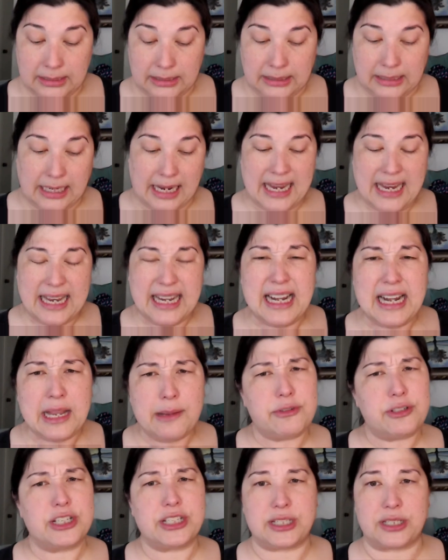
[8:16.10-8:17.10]
ended up
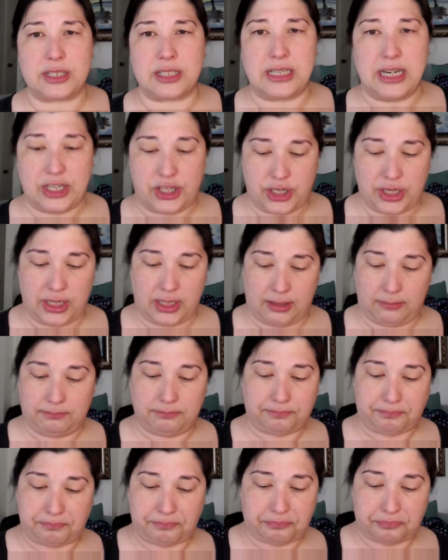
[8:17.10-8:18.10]
just stitching
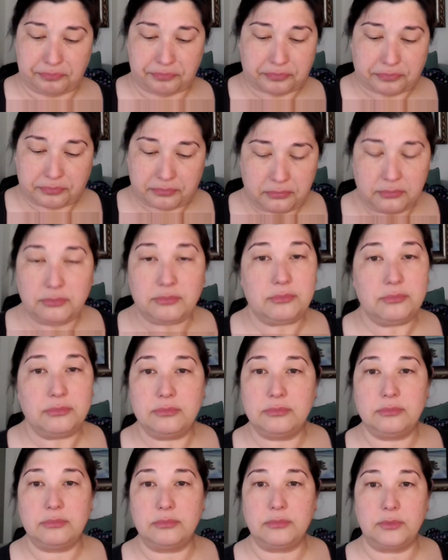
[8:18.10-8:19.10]

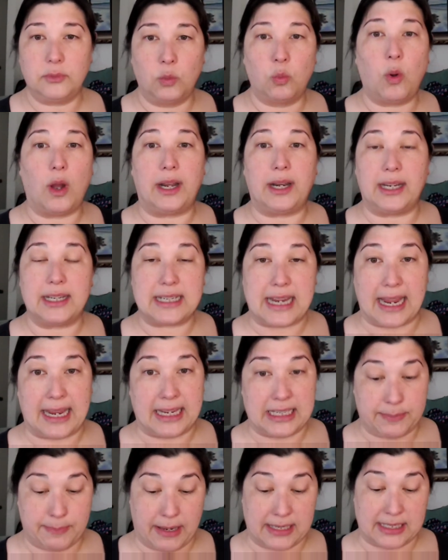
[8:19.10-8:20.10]
one a day as
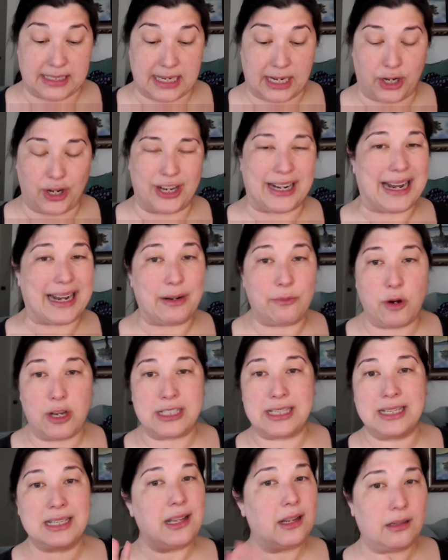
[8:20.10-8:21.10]
best as I could. I
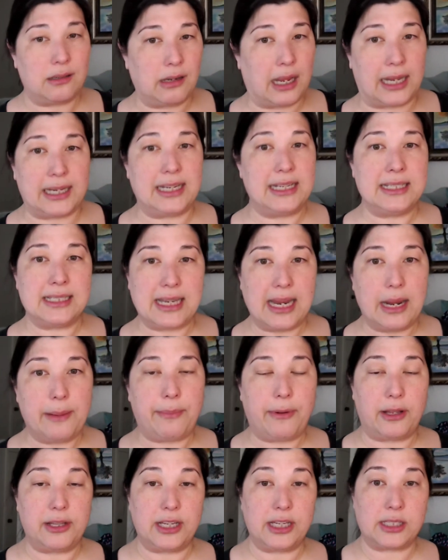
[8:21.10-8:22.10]
wasn't I didn't stay up
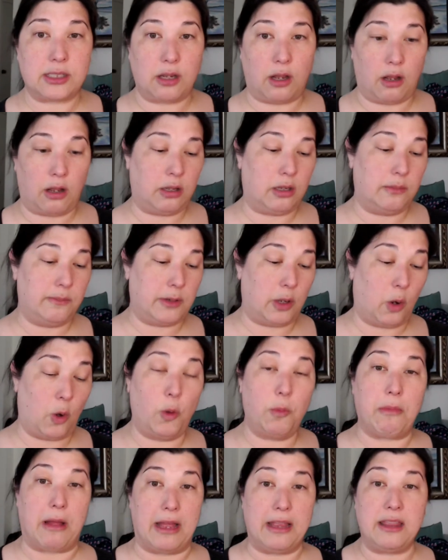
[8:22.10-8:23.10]
on this on the whole
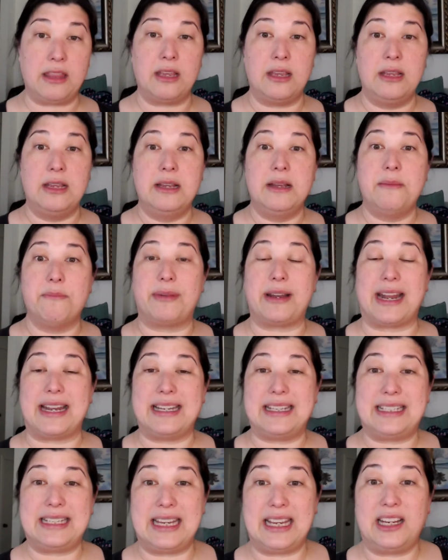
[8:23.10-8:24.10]
month, but I
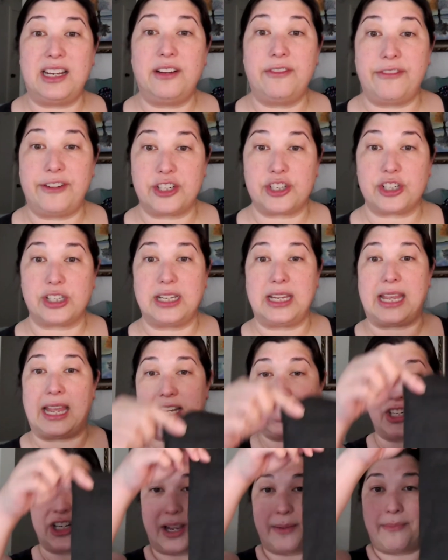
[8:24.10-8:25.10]
did officially
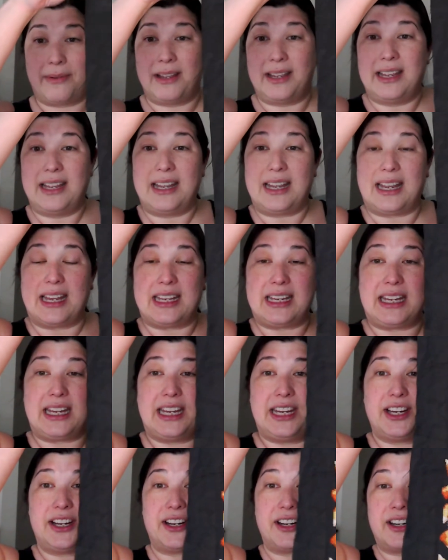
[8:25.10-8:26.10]
catch up, and
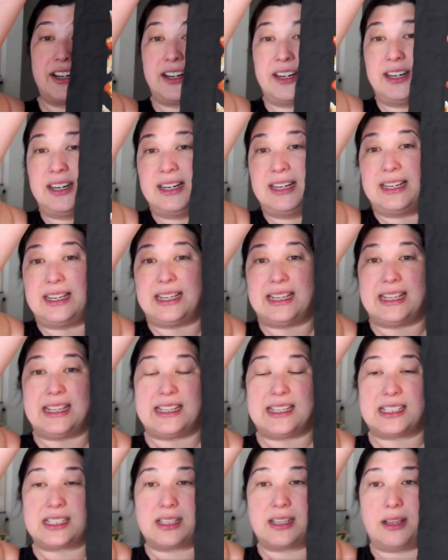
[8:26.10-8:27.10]
here
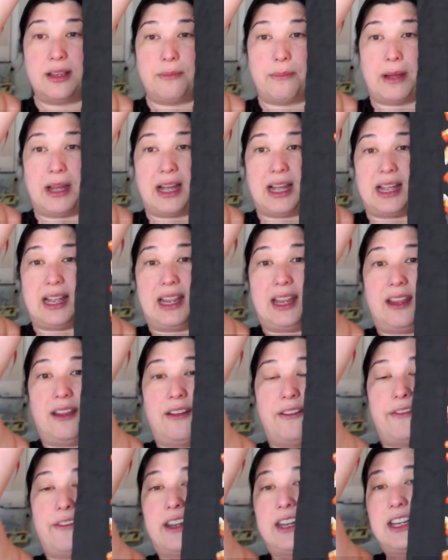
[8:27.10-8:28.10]
is my
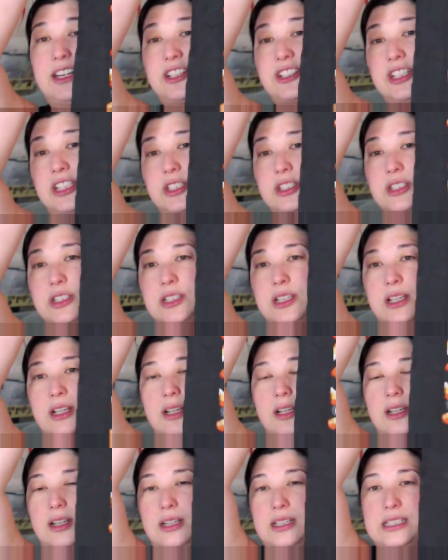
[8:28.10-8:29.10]
finish. Let's
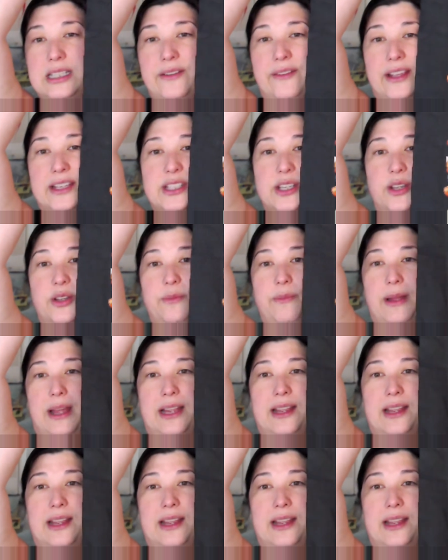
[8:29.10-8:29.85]
see if I scoot back.